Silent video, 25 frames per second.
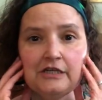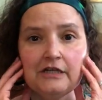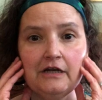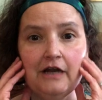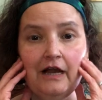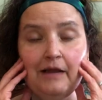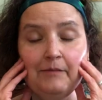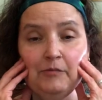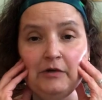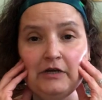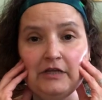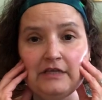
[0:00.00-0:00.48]
And
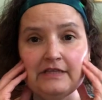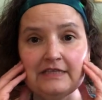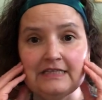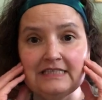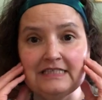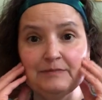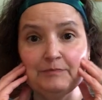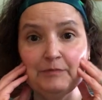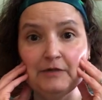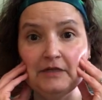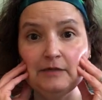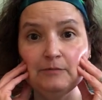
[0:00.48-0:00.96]
I'm one of
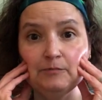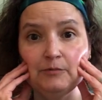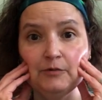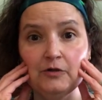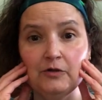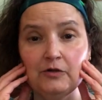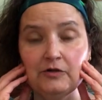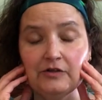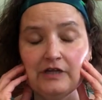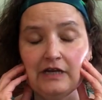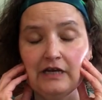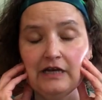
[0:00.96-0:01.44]
these
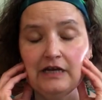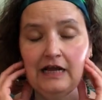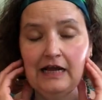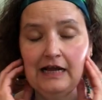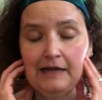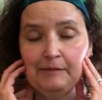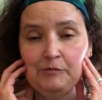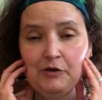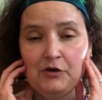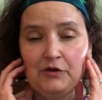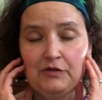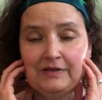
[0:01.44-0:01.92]
people that
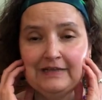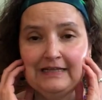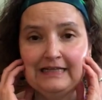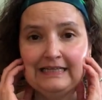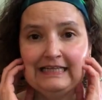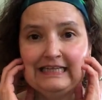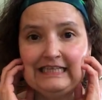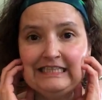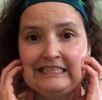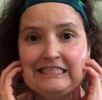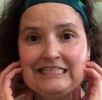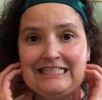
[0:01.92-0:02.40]
I both
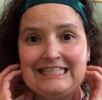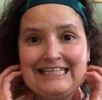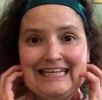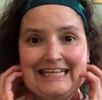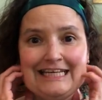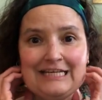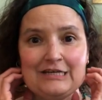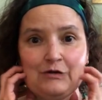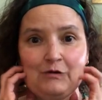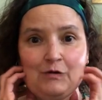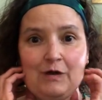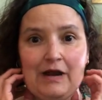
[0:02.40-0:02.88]
clench
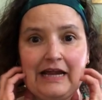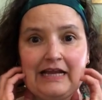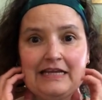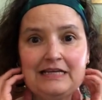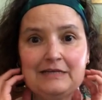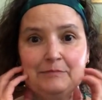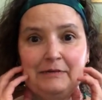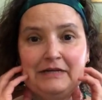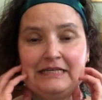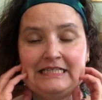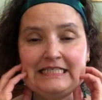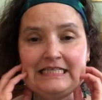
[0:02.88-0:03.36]
and
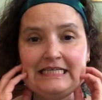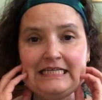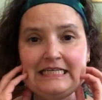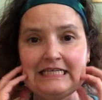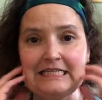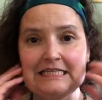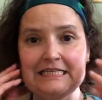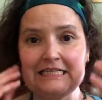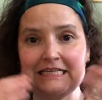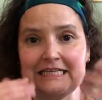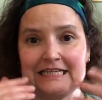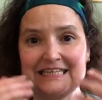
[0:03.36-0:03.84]
grind my
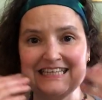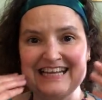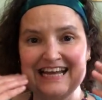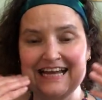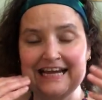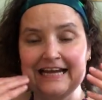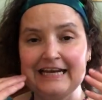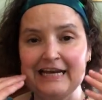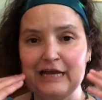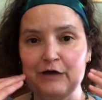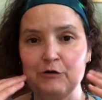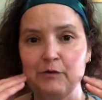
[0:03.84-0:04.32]
teeth, and at
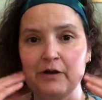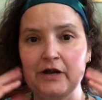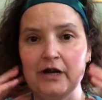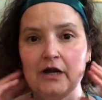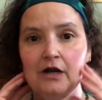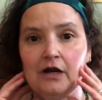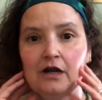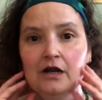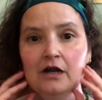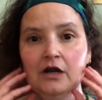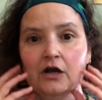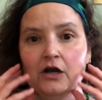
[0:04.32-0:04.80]
night I
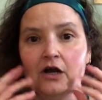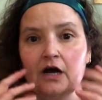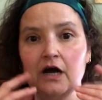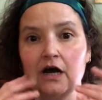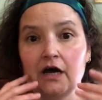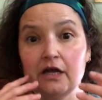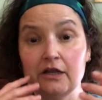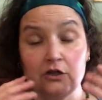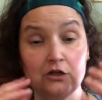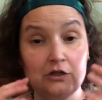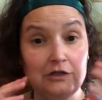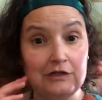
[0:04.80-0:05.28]
wear
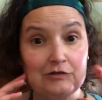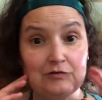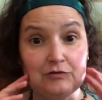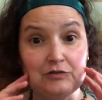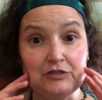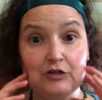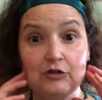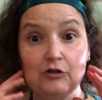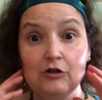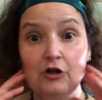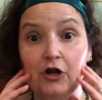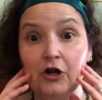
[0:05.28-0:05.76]
an
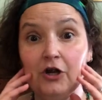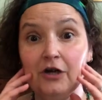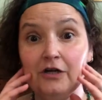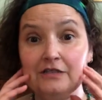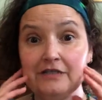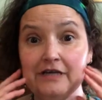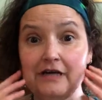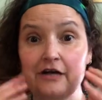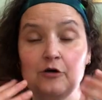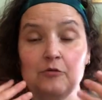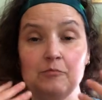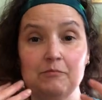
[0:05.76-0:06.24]
occlusal guard
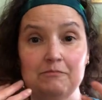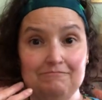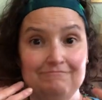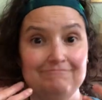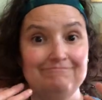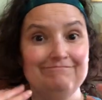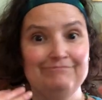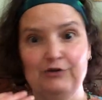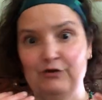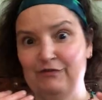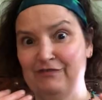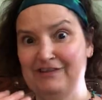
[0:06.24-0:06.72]
to help
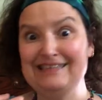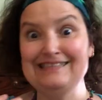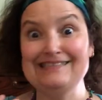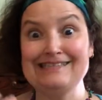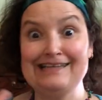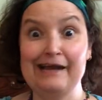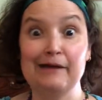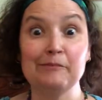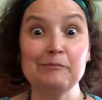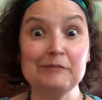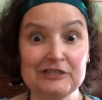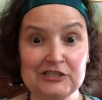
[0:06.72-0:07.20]
prevent
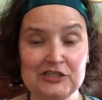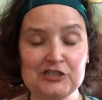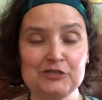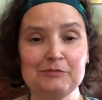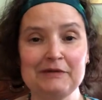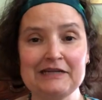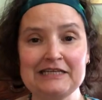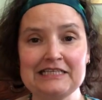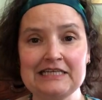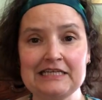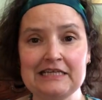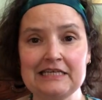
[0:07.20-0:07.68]
damage to
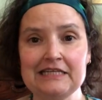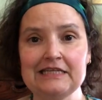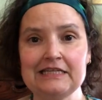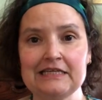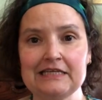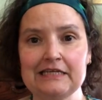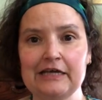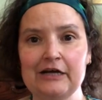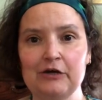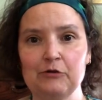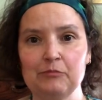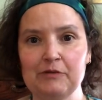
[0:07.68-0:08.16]
my teeth
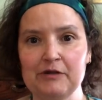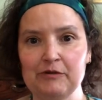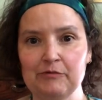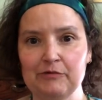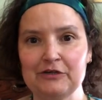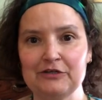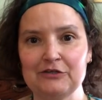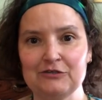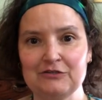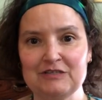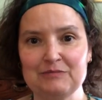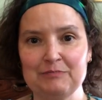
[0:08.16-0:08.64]
and help me
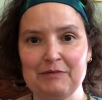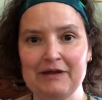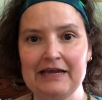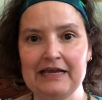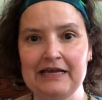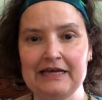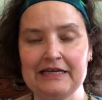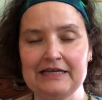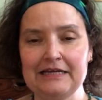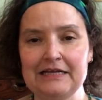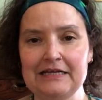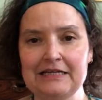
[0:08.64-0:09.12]
reduce my
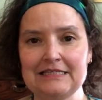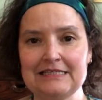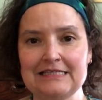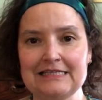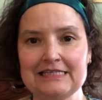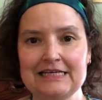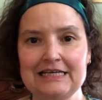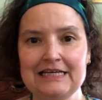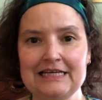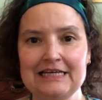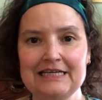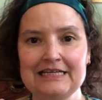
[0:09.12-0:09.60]

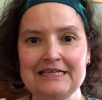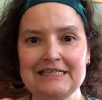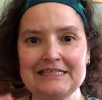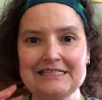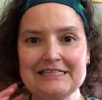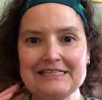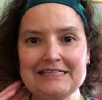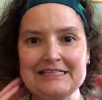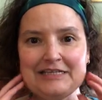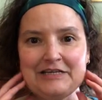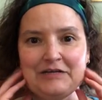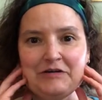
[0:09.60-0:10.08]
headaches.
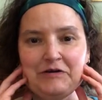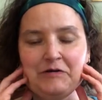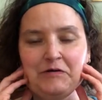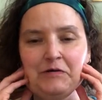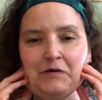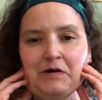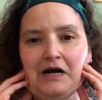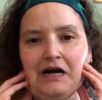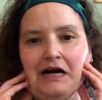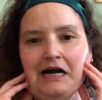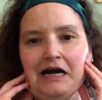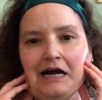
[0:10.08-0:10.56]

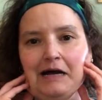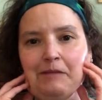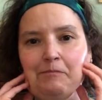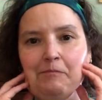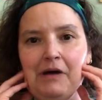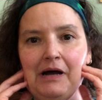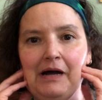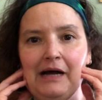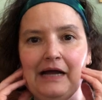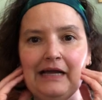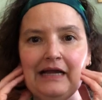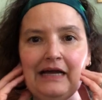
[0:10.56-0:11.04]
So
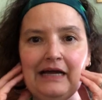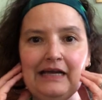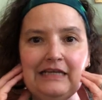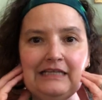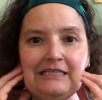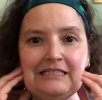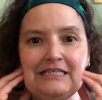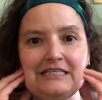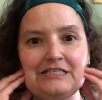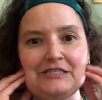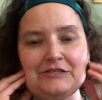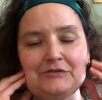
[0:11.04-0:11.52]
I got
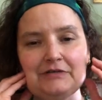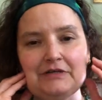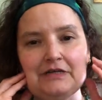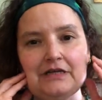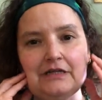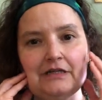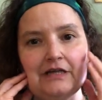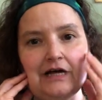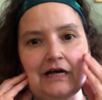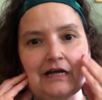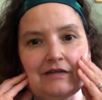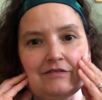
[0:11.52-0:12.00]
into doing
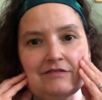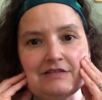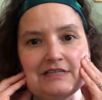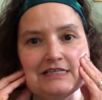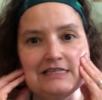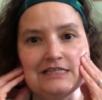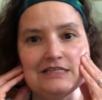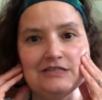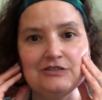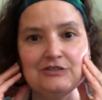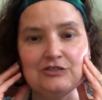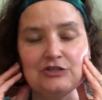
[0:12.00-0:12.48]
a lot of
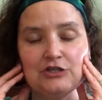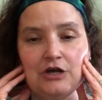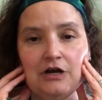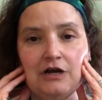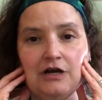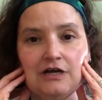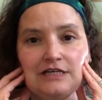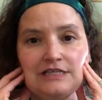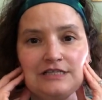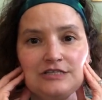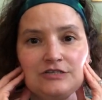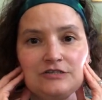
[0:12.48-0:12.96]
these little
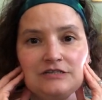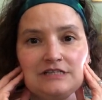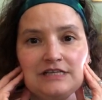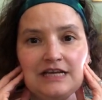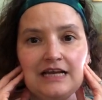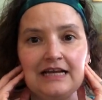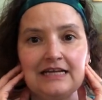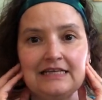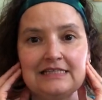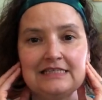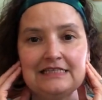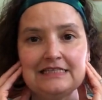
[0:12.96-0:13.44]
jaw
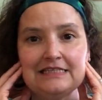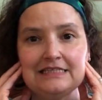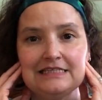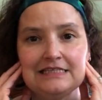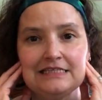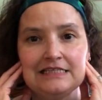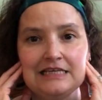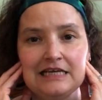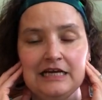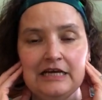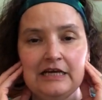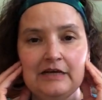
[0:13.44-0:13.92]

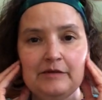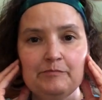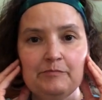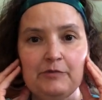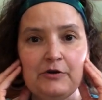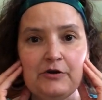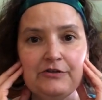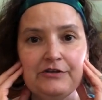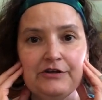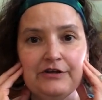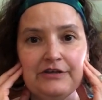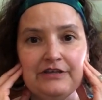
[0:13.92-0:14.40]
exercises,
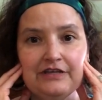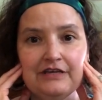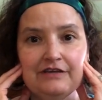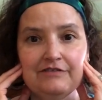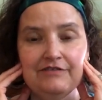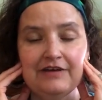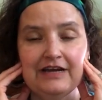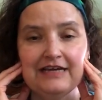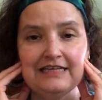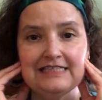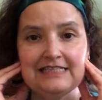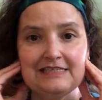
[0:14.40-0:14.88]
both on the
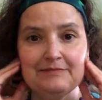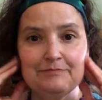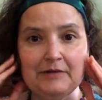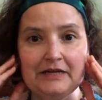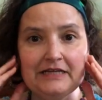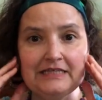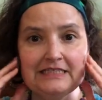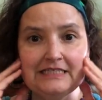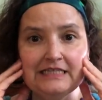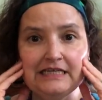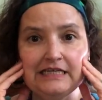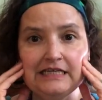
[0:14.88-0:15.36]
advice of
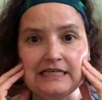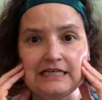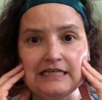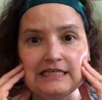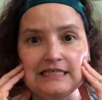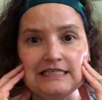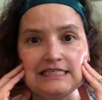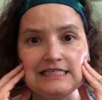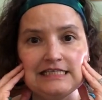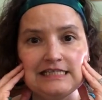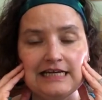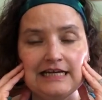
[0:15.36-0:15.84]
my
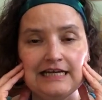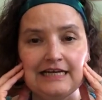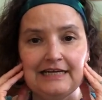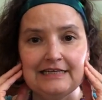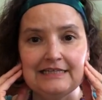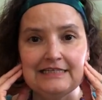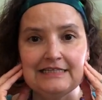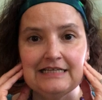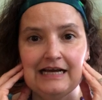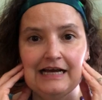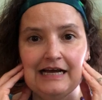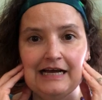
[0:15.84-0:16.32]
dentist
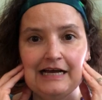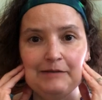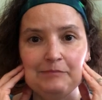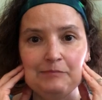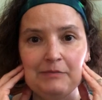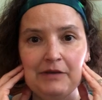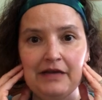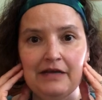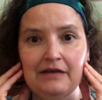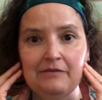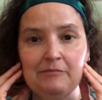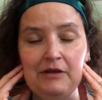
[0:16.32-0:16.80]
and
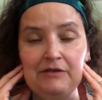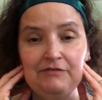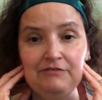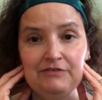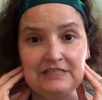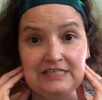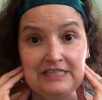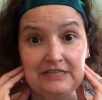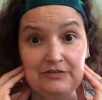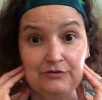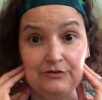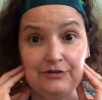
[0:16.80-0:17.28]
my
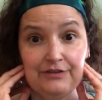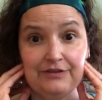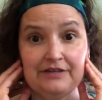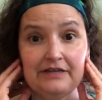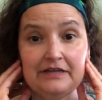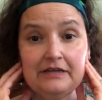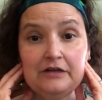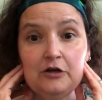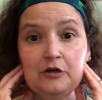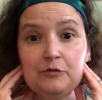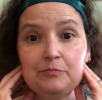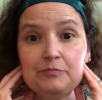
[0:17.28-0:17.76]
physical
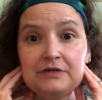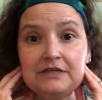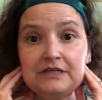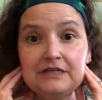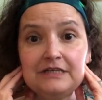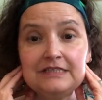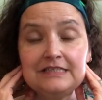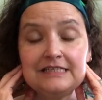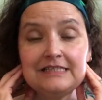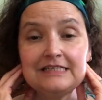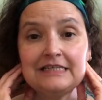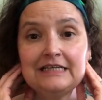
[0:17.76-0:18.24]

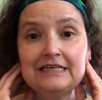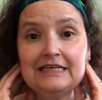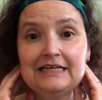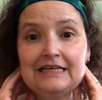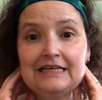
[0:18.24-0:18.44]
therapist.